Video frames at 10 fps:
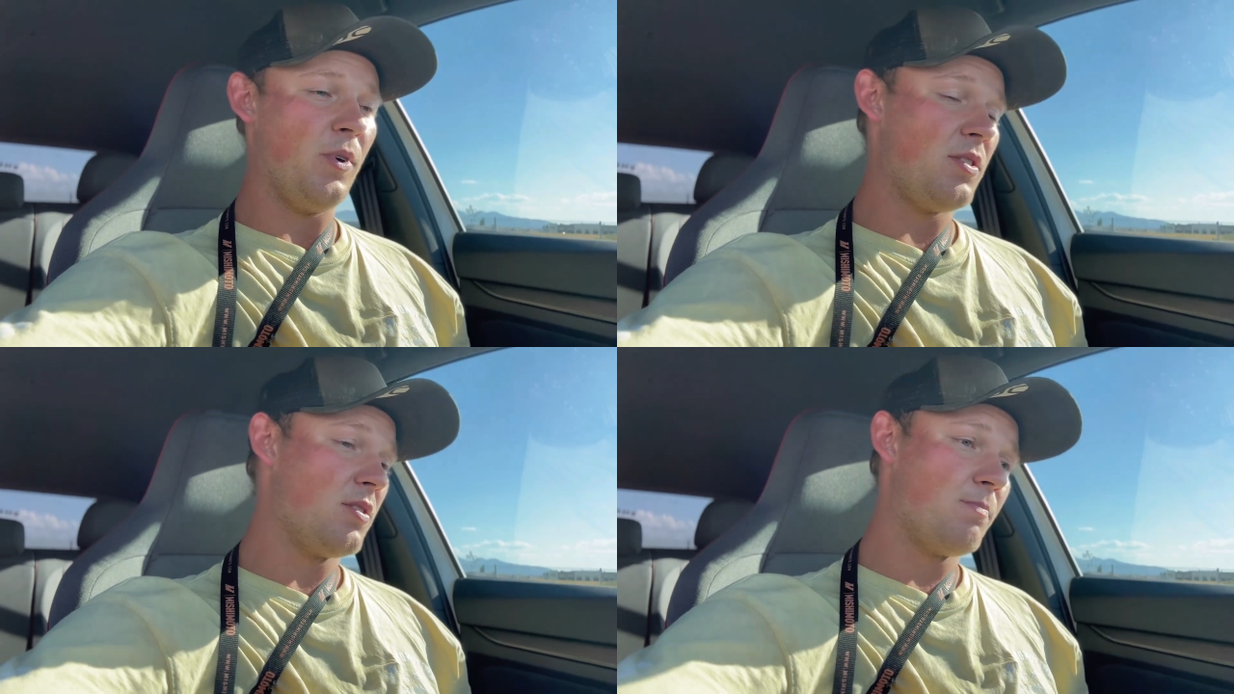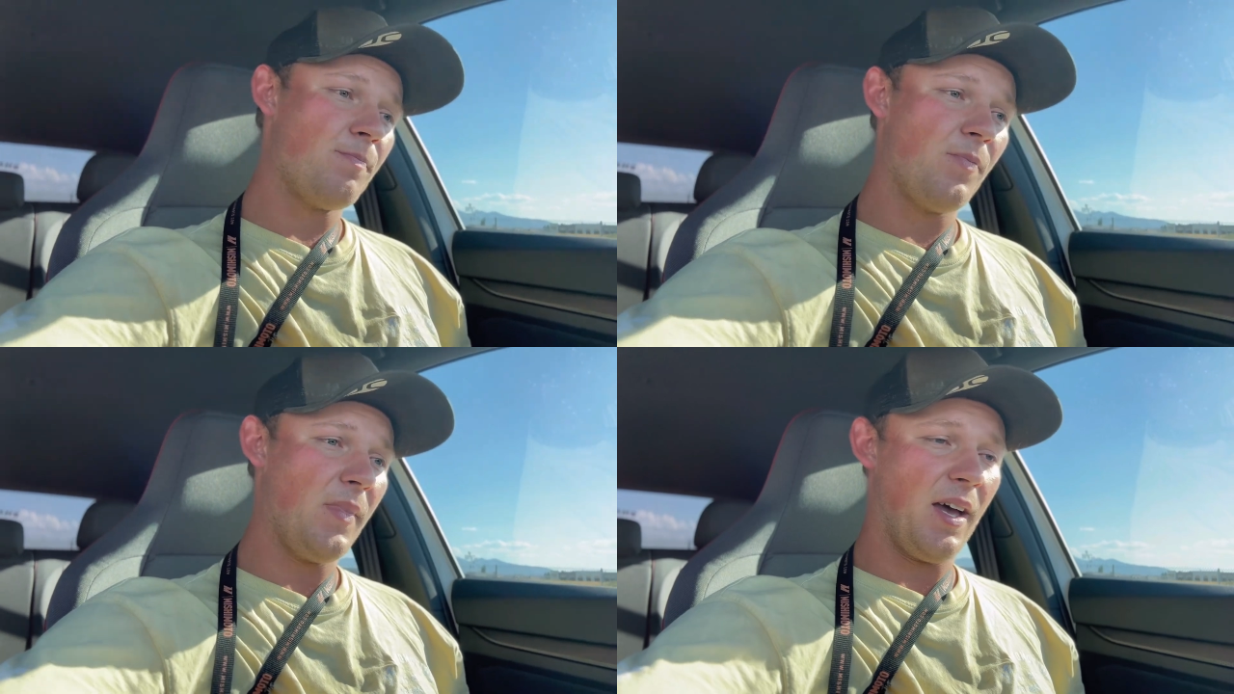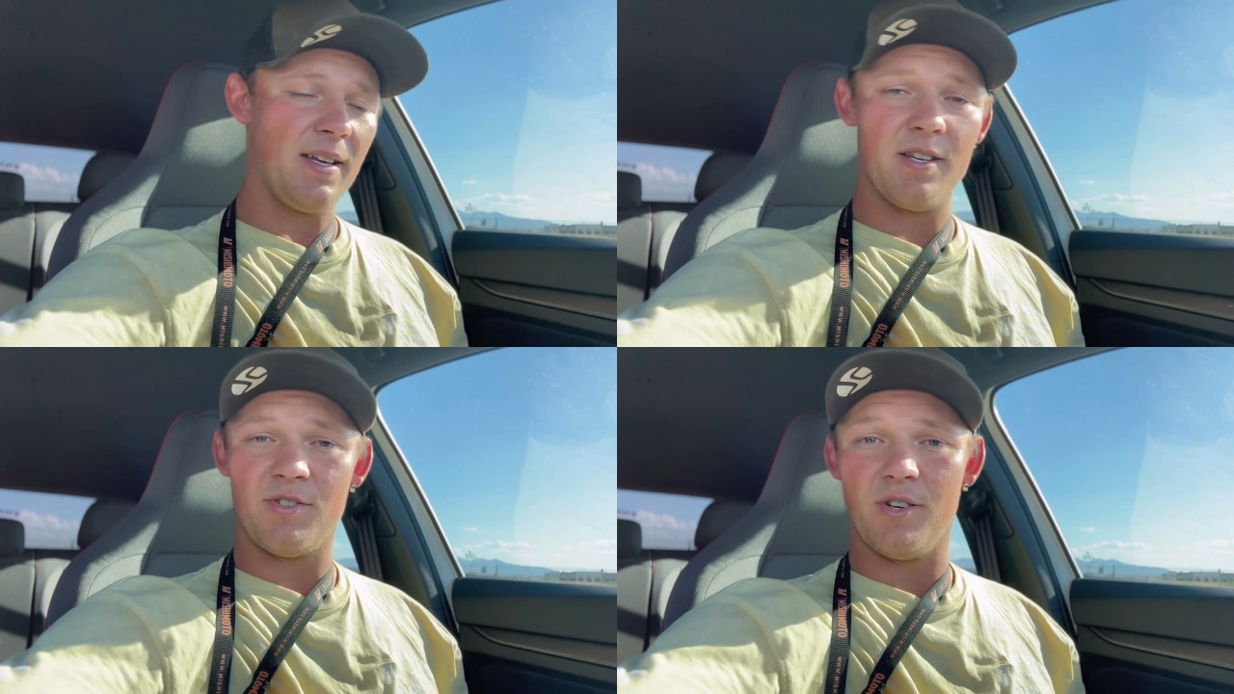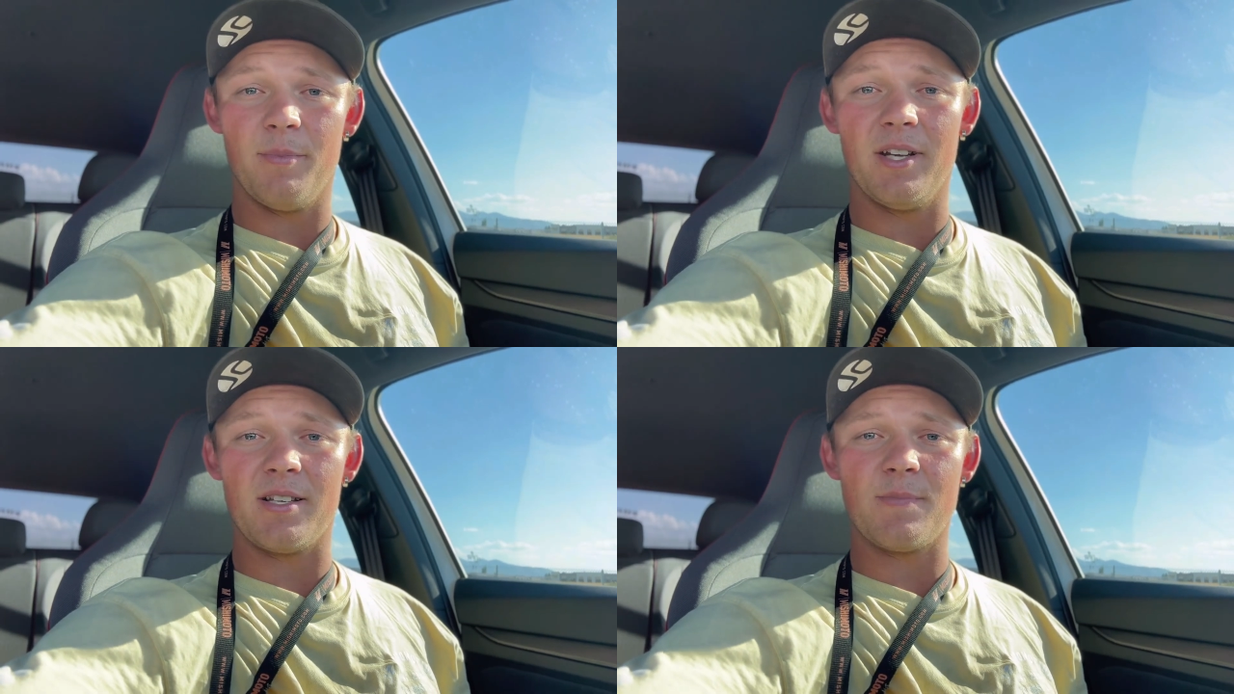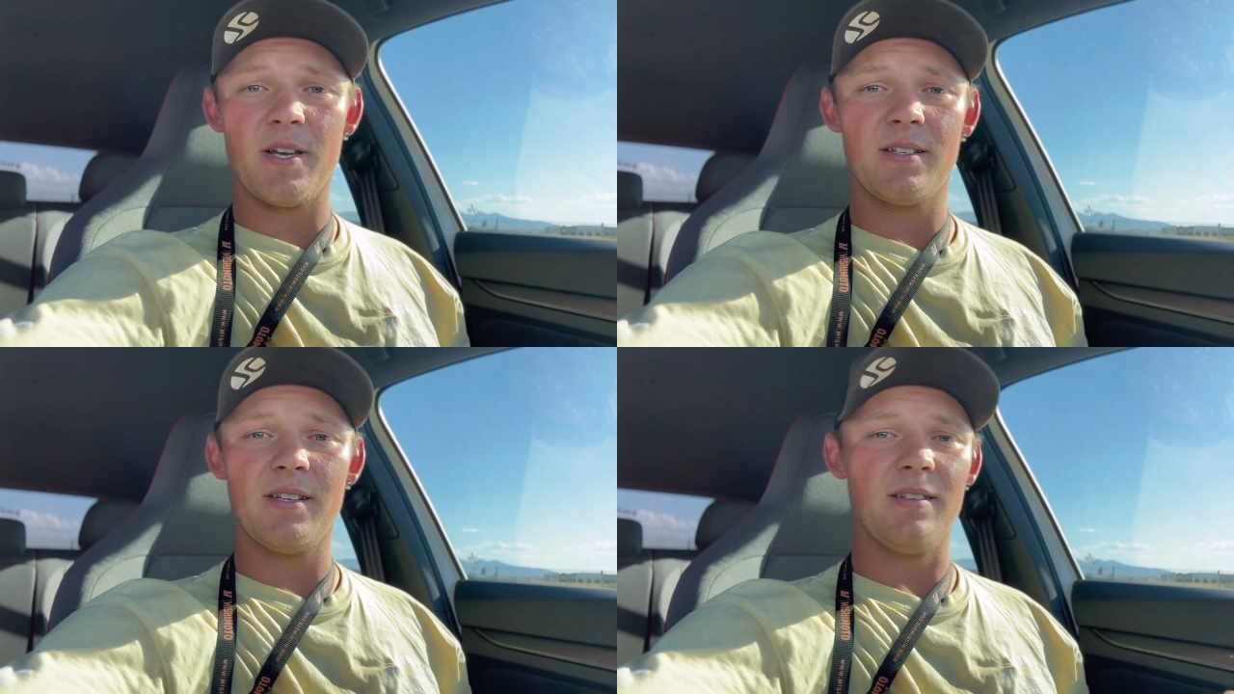which I guess should have been
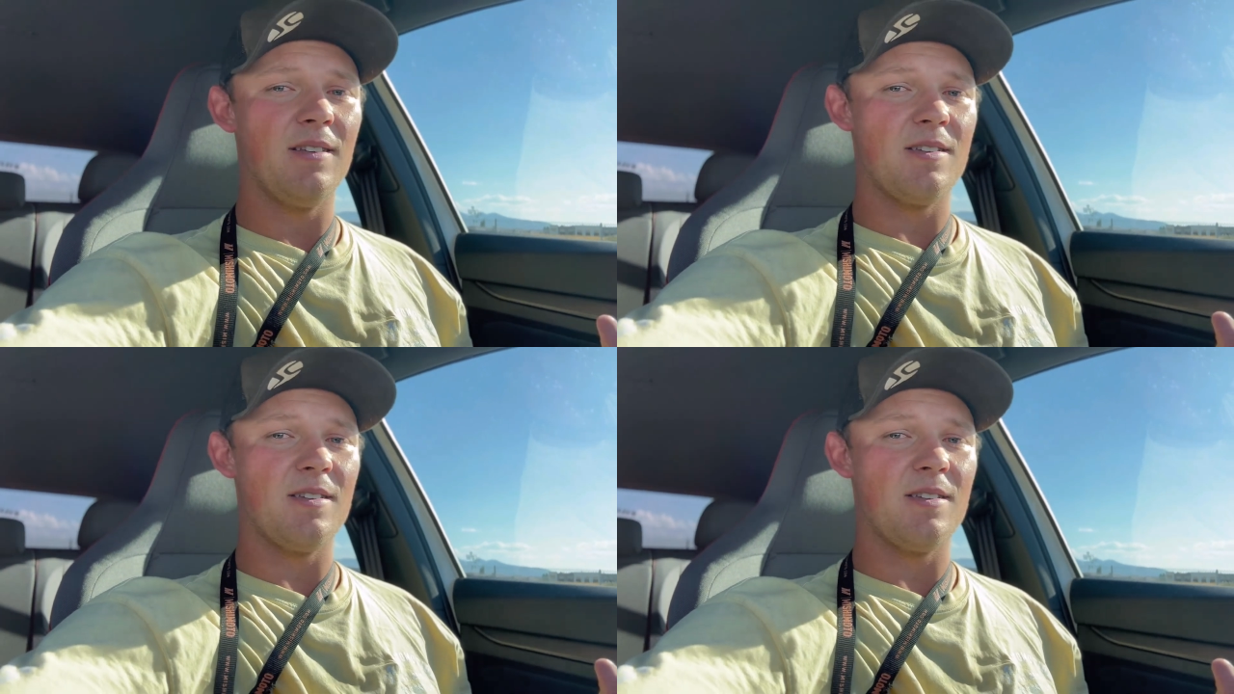expected,